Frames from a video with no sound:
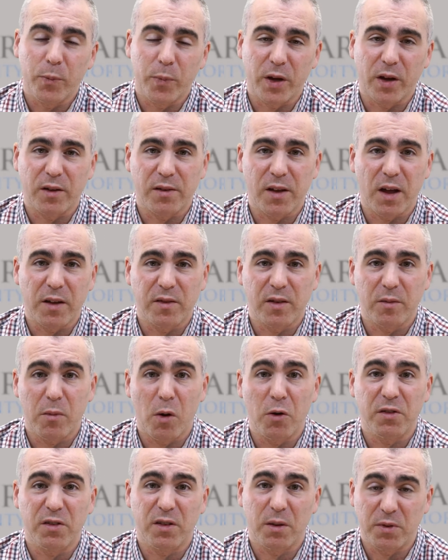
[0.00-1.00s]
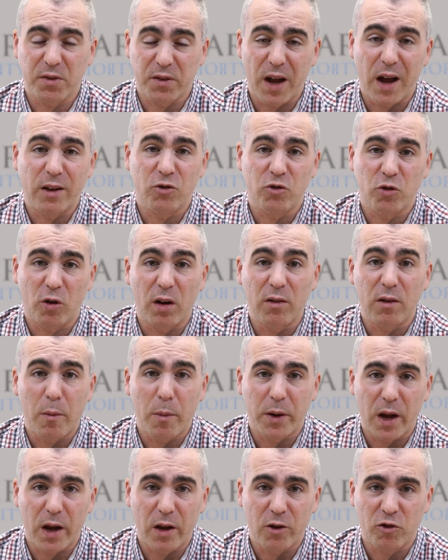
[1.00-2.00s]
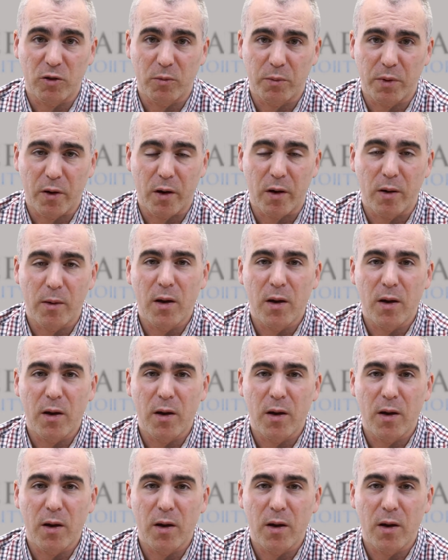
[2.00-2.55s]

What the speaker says: because that's the most substantial elimination period.